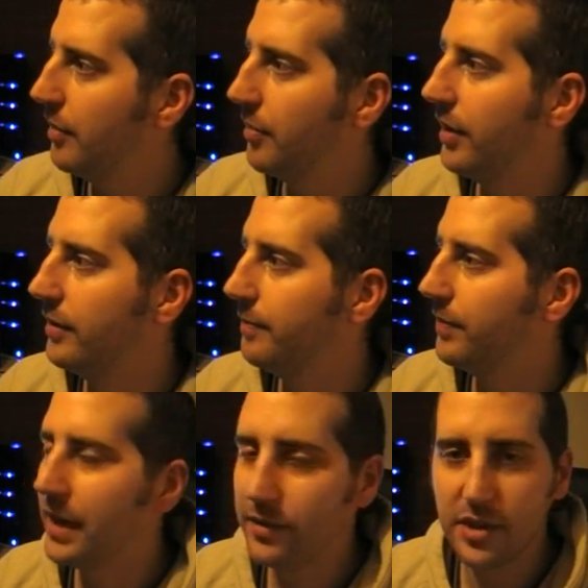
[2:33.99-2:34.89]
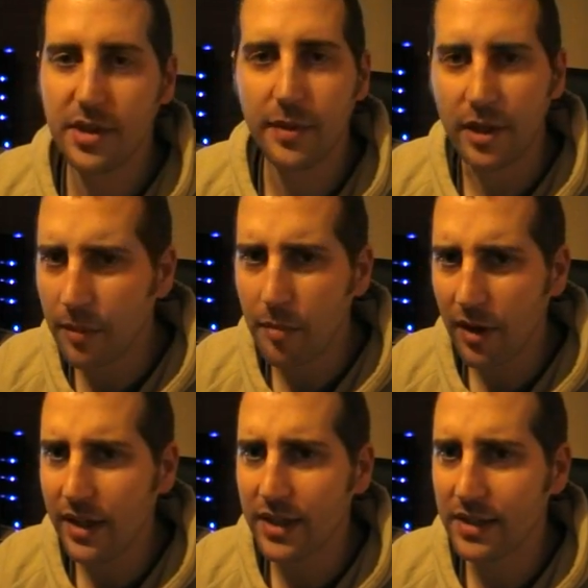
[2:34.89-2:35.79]
but it was just something on my
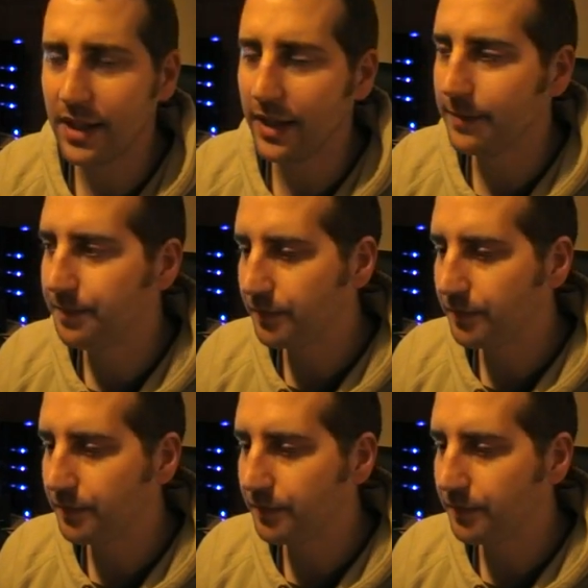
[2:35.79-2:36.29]
brain yesterday.